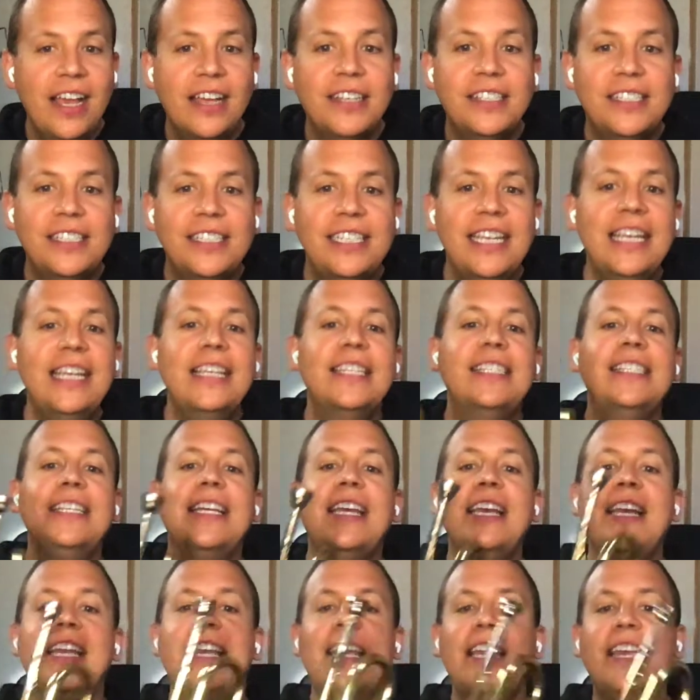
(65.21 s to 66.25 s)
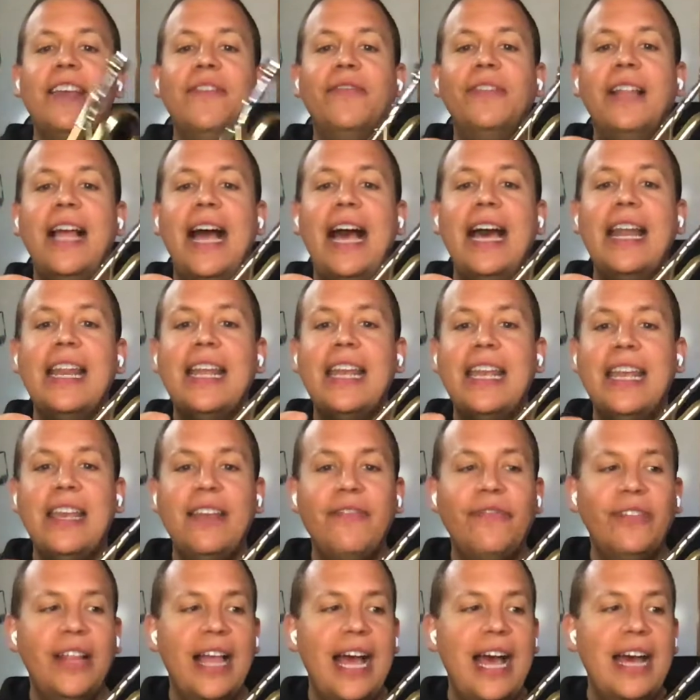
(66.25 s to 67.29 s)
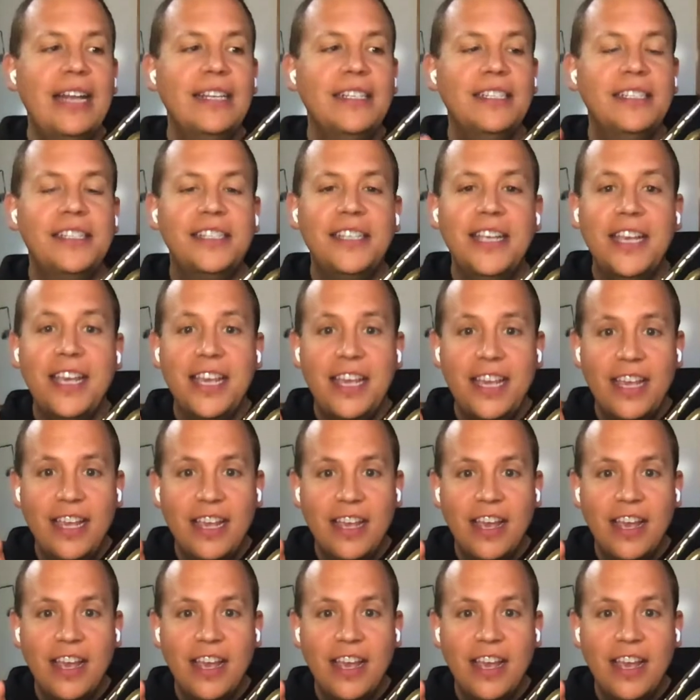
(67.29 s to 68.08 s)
C, C, E flat, C.